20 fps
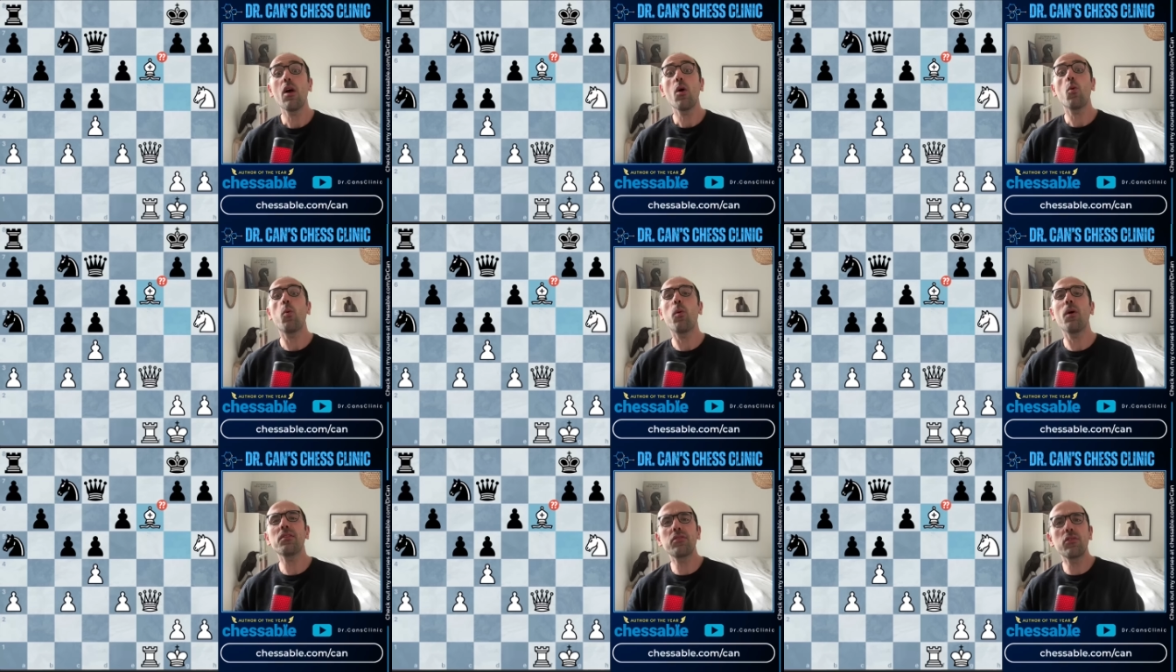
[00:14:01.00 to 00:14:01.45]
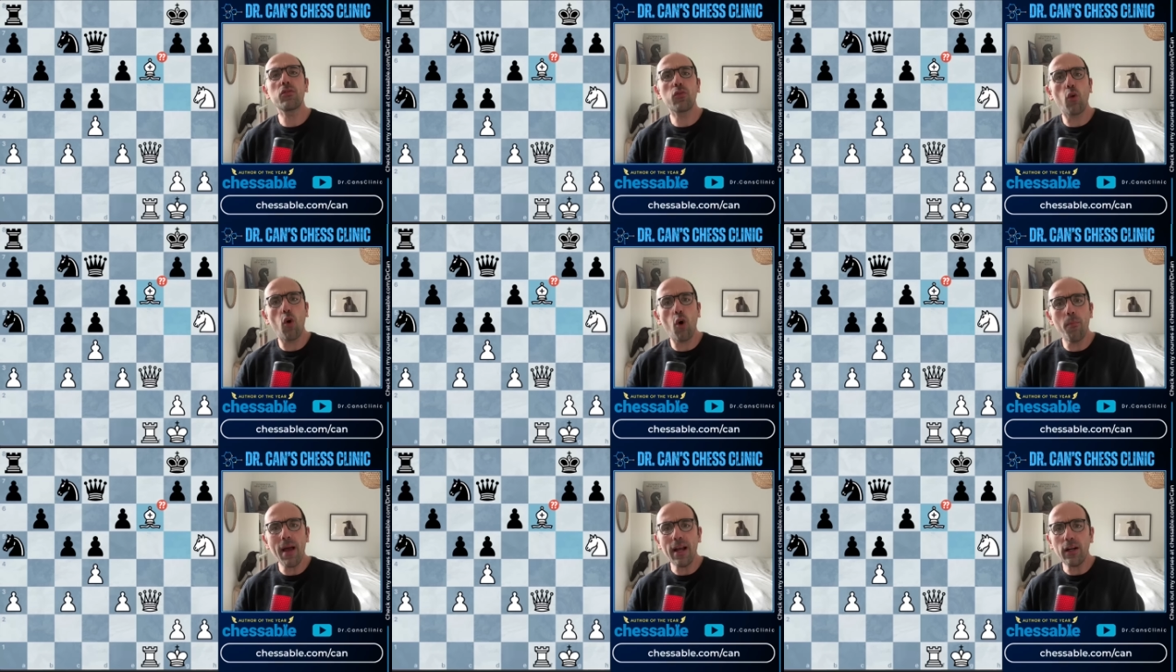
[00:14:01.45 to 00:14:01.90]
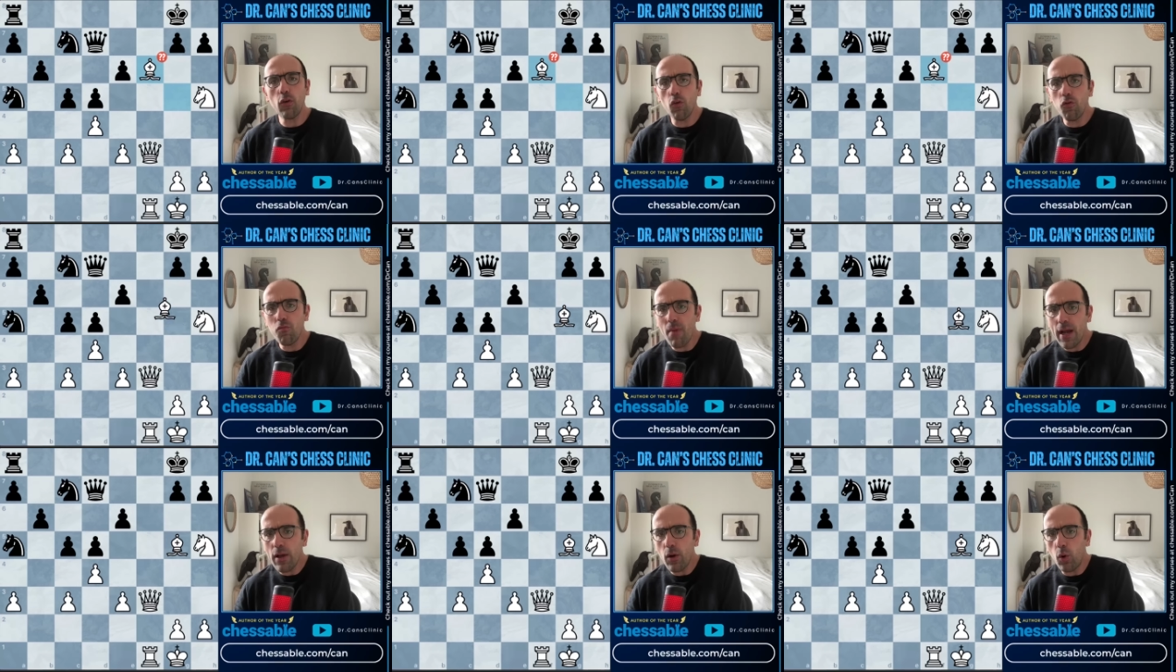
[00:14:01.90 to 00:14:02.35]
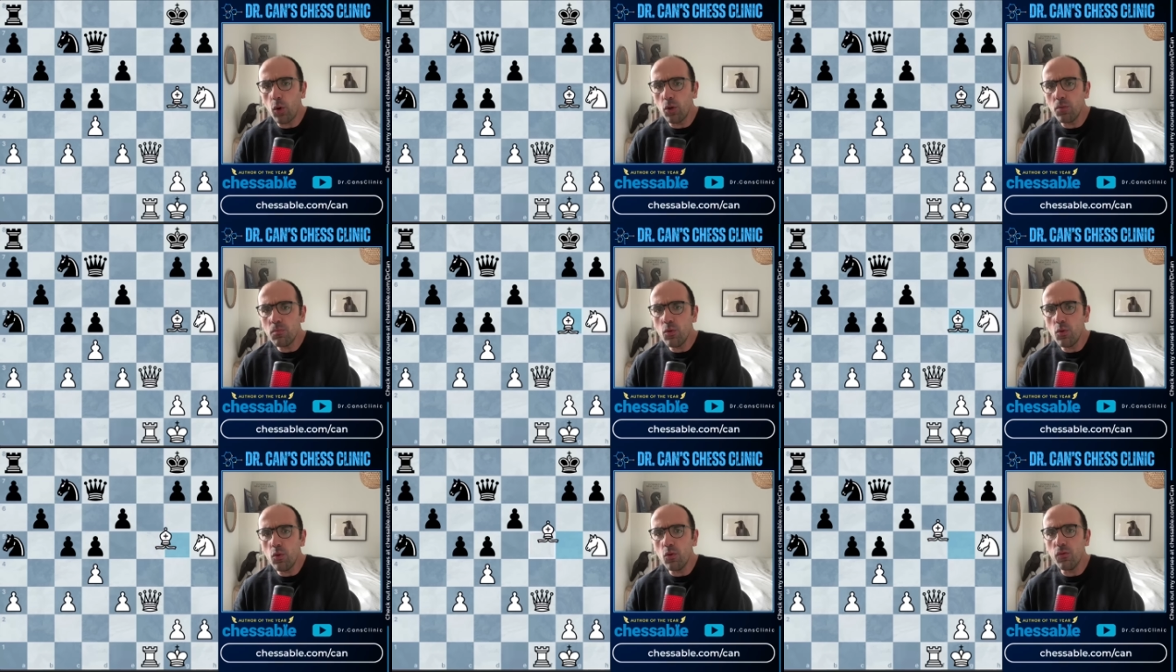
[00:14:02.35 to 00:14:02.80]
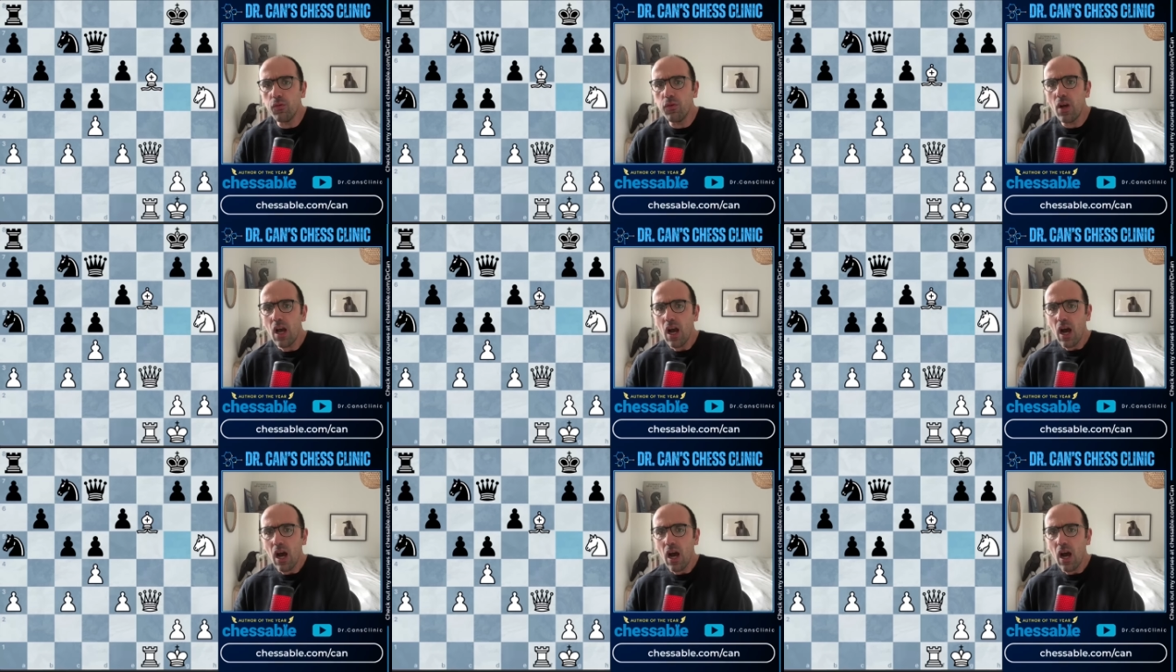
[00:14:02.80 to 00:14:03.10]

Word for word: what's the drawback of my own move?